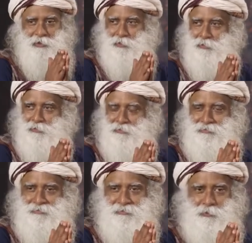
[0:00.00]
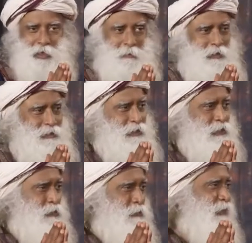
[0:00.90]
on the web
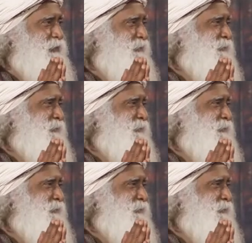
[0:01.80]
listening to me.